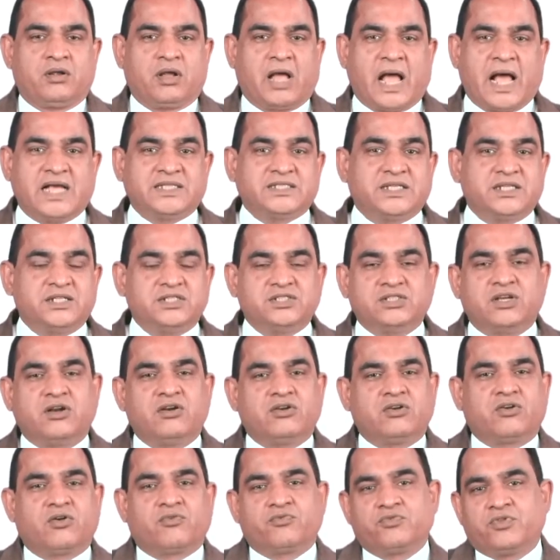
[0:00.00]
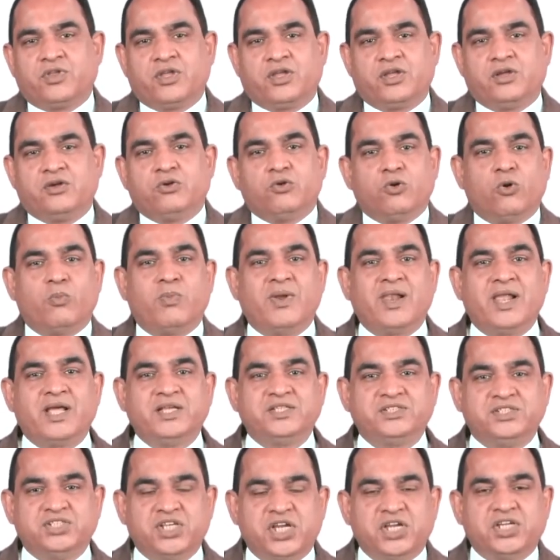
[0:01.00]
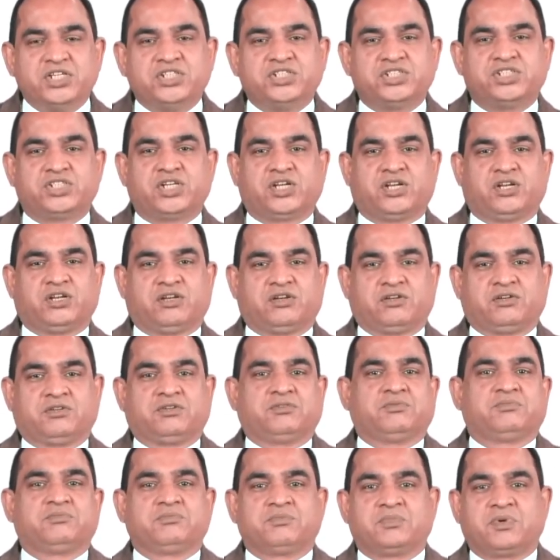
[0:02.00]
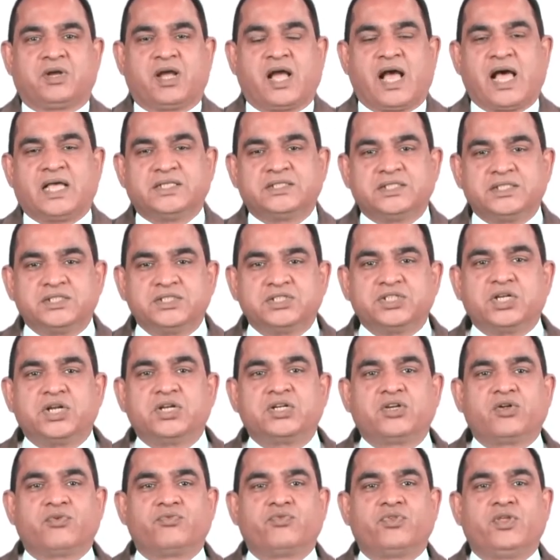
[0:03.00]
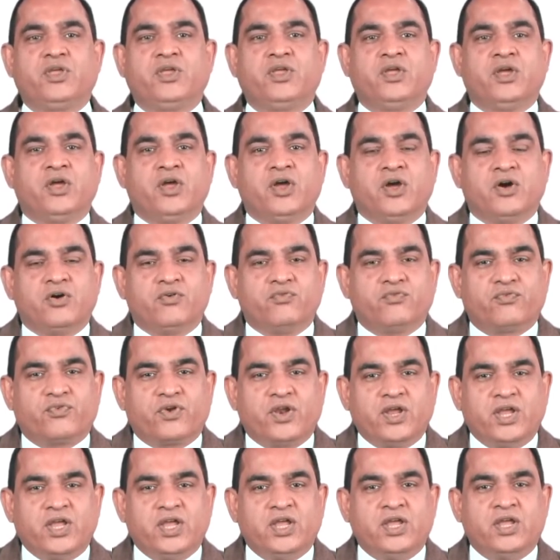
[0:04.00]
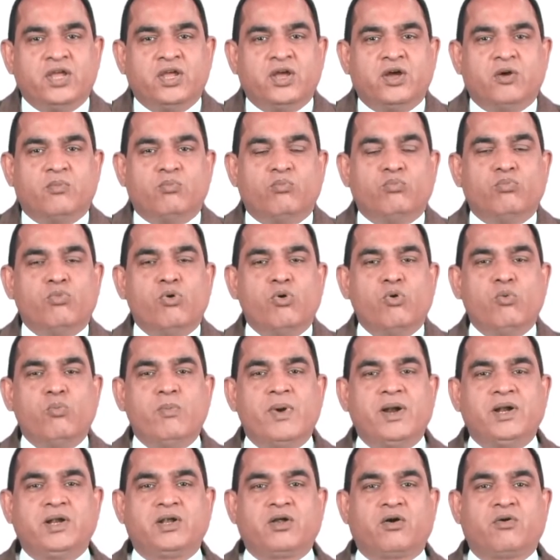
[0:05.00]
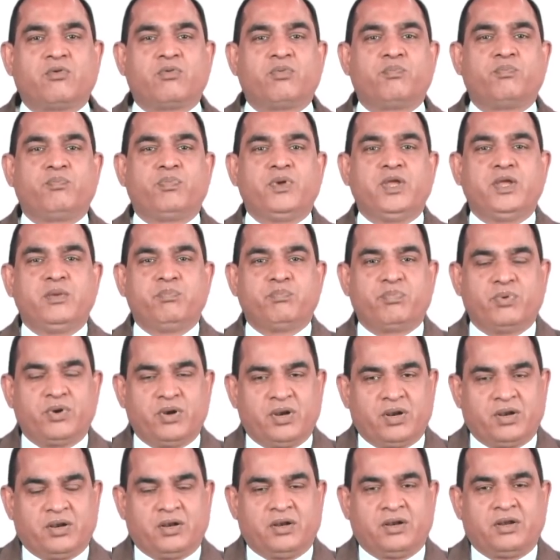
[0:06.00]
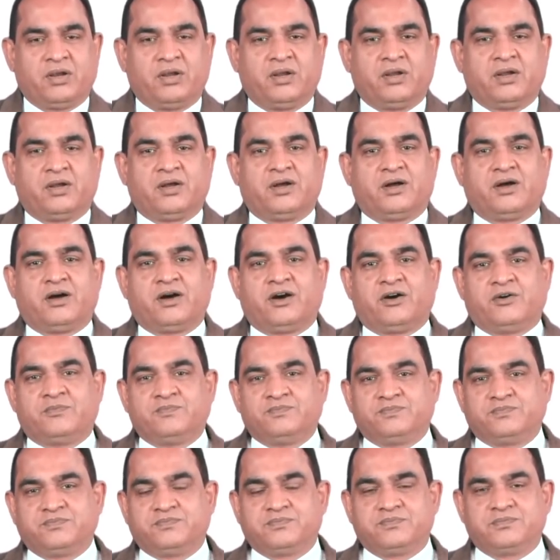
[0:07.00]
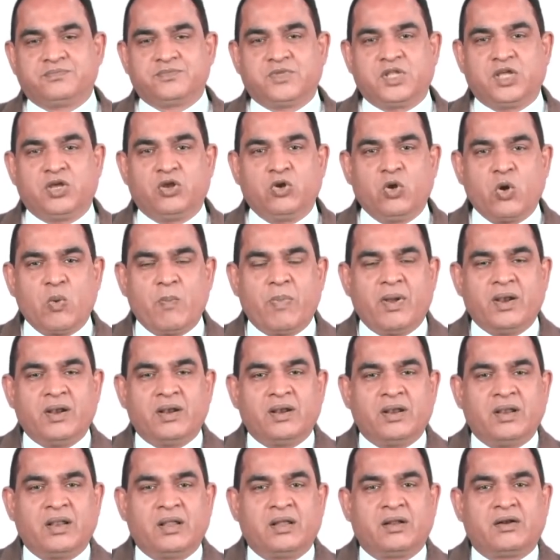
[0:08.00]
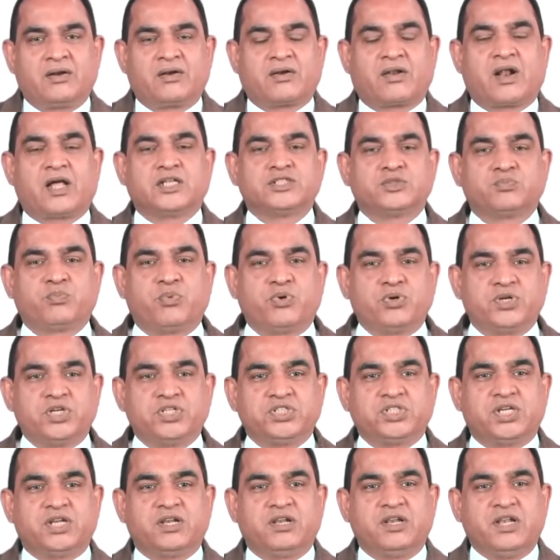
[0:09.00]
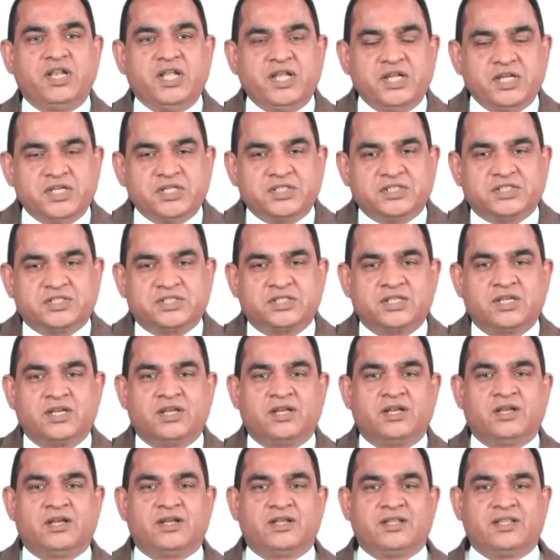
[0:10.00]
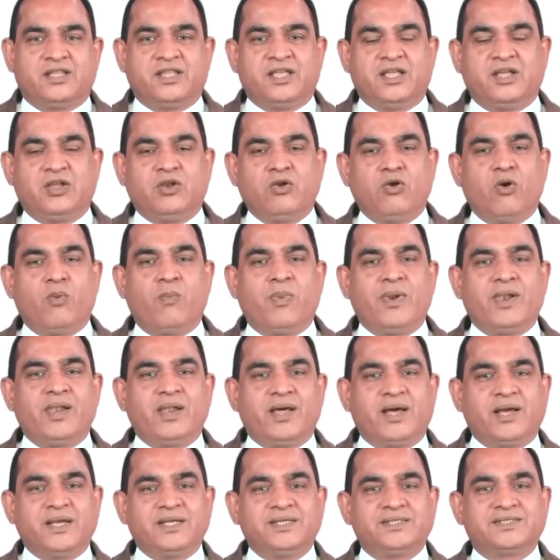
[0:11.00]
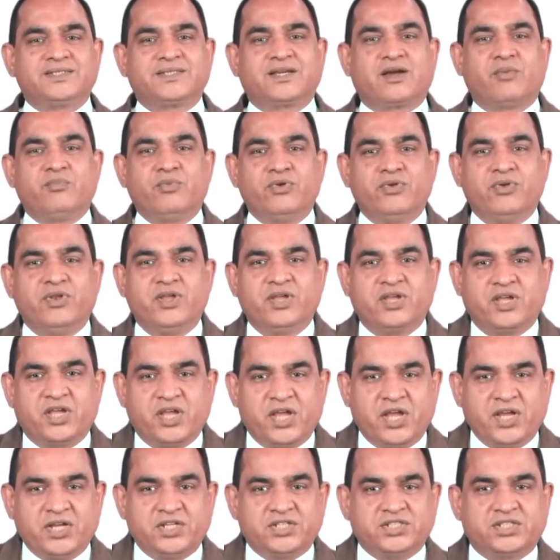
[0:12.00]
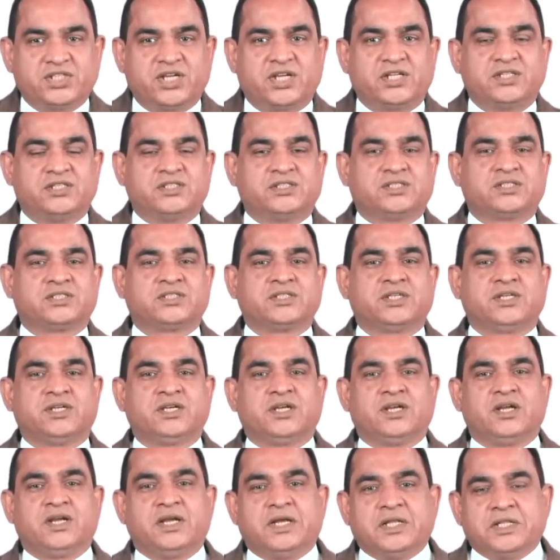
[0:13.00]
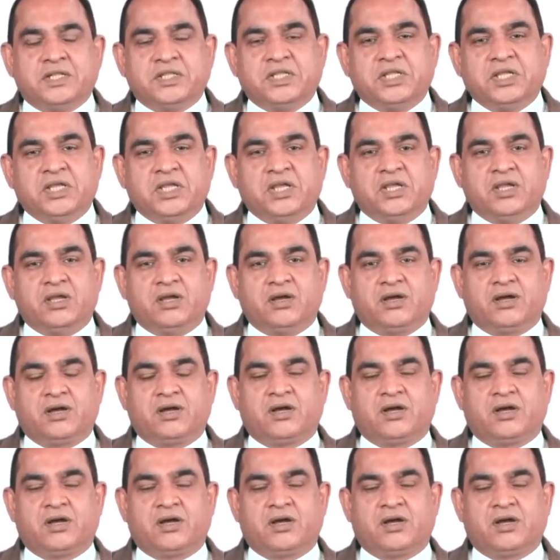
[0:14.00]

as a result of the globalization, as a result of the free movement of people, the global transportation links, the globalized communications, the